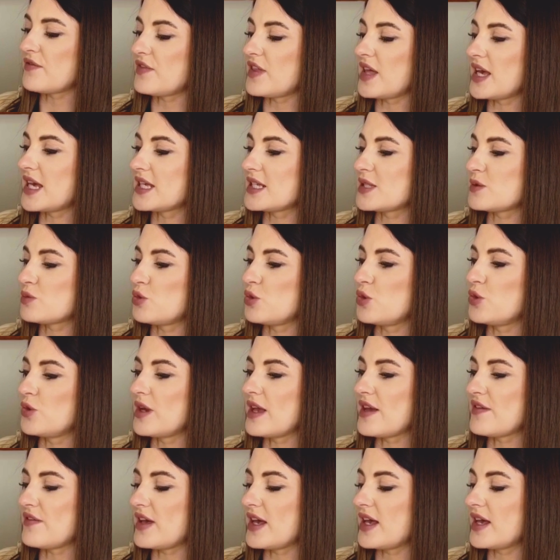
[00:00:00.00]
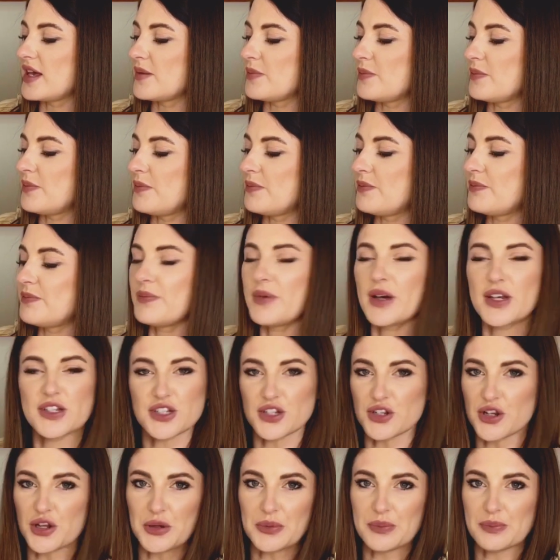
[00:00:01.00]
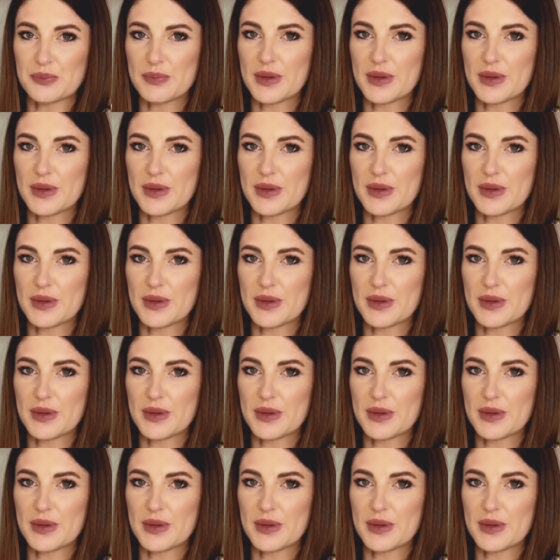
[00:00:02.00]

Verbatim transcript: of this will give it a, I don't know,